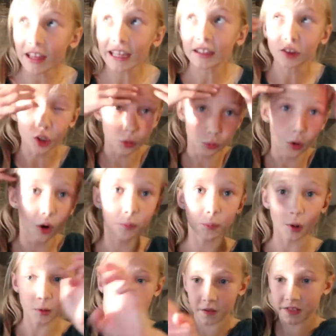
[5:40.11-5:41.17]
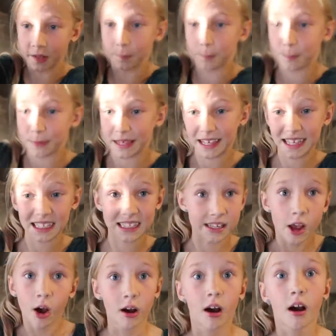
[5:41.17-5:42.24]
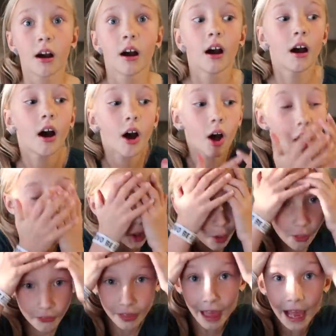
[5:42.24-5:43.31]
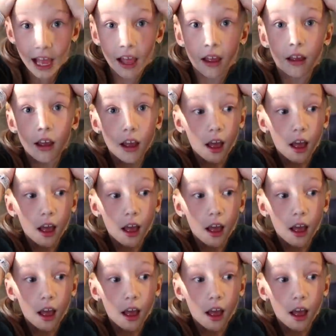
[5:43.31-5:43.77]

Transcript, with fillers: like the rope one with the beads? Oh, that.